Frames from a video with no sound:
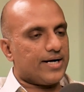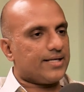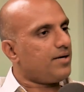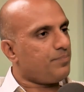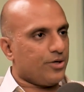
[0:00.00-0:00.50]
you
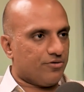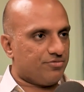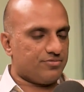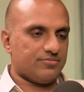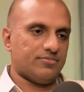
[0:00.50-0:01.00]
get that
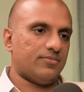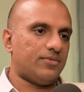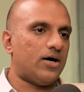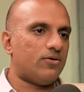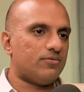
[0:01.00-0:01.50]
payoff.
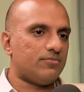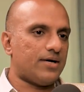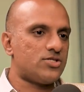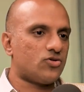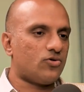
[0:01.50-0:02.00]
Now,
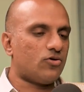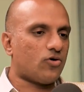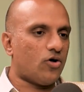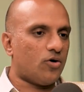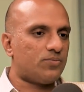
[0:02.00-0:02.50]
as you
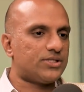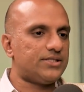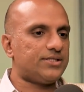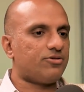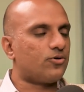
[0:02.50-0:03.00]
know, call
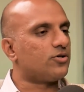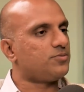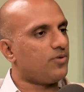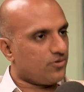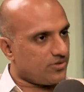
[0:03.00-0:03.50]
options, if it
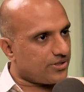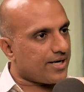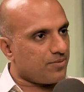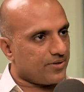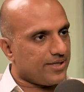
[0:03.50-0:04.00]
goes below the
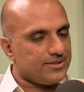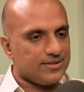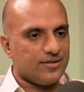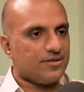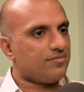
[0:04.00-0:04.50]
strike
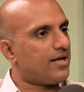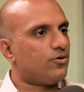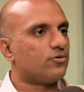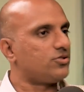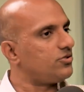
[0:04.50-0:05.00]
price, the
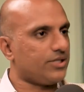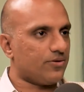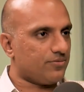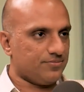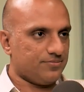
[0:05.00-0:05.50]
value goes to 0.